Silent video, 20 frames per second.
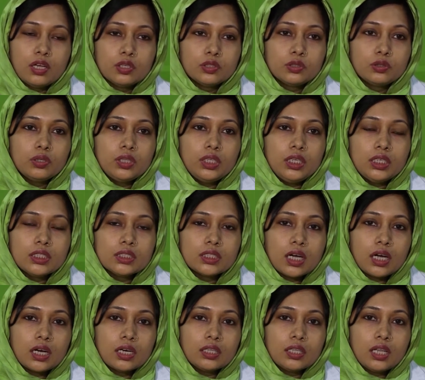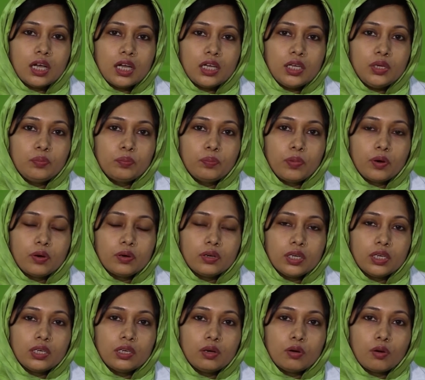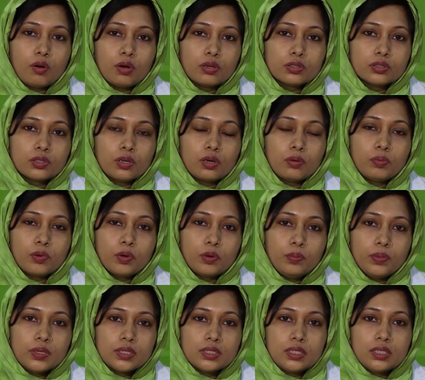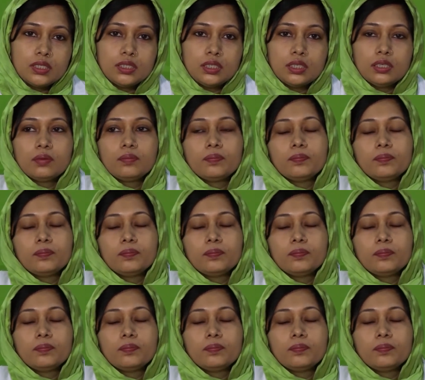So these are the important cause of obesity.